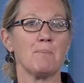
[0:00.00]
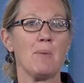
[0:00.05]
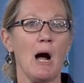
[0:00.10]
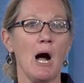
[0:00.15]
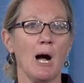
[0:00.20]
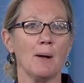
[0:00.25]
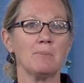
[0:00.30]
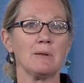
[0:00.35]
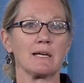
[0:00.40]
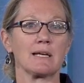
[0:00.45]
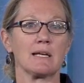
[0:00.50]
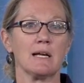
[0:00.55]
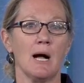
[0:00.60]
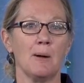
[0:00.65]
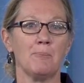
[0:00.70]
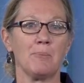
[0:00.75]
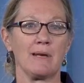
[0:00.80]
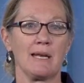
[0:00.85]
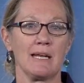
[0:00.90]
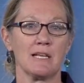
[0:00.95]
public
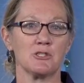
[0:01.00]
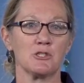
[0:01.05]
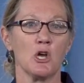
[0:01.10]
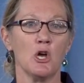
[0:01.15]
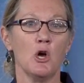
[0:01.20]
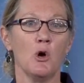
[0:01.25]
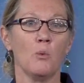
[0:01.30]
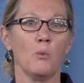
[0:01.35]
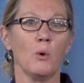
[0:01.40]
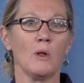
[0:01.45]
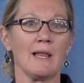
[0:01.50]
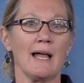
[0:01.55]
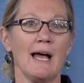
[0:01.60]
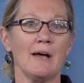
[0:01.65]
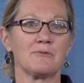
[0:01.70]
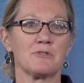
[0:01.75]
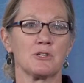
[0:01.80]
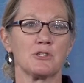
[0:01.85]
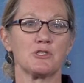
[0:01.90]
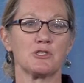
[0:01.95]
companies will
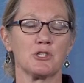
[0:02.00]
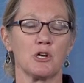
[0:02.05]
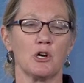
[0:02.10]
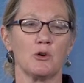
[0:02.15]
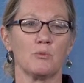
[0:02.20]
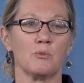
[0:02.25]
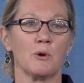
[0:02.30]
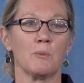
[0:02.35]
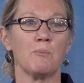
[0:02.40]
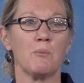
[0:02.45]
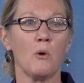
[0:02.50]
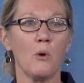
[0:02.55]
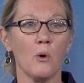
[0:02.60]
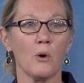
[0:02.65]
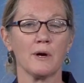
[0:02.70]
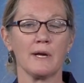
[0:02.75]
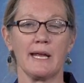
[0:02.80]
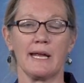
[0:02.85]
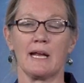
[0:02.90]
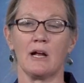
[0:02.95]
have to start
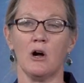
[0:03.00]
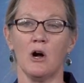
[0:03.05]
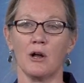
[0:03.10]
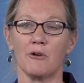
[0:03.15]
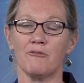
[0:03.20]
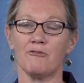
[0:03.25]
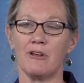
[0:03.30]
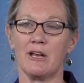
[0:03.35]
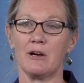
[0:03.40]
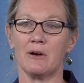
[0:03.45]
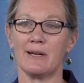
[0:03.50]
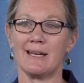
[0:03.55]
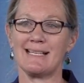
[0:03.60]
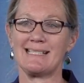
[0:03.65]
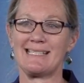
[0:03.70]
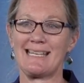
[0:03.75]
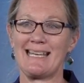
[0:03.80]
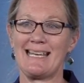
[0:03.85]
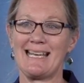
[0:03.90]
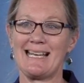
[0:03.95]
reporting on
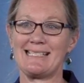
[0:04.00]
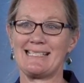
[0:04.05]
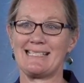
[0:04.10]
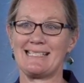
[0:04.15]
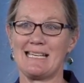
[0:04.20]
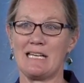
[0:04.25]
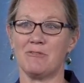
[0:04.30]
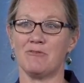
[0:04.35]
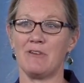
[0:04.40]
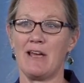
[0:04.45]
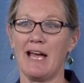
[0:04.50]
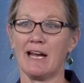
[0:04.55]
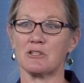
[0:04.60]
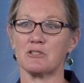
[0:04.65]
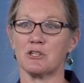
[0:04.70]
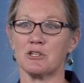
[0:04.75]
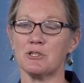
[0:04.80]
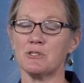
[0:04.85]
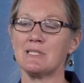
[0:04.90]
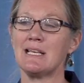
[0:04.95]
various ESG
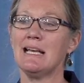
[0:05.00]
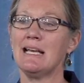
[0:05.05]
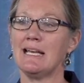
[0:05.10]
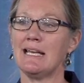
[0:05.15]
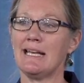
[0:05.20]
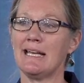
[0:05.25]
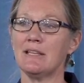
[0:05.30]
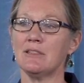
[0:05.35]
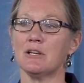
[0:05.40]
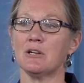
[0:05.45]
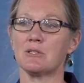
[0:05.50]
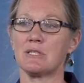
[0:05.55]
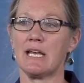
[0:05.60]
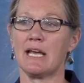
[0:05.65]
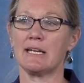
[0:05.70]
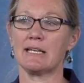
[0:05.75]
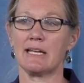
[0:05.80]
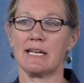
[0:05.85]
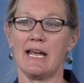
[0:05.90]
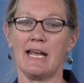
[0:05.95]
factors in their
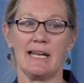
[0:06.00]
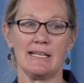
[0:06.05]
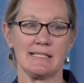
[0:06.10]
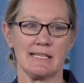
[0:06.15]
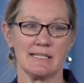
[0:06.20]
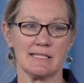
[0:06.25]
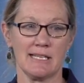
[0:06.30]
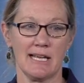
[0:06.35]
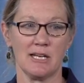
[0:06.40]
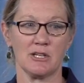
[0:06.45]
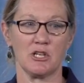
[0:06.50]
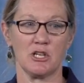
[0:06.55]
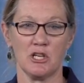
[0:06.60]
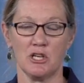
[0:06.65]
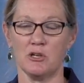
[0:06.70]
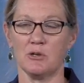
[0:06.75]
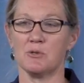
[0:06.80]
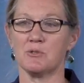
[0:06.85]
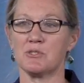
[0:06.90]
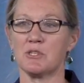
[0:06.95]
10Ks and
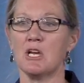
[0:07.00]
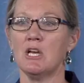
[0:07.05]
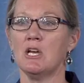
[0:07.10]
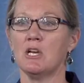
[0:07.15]
10Qs.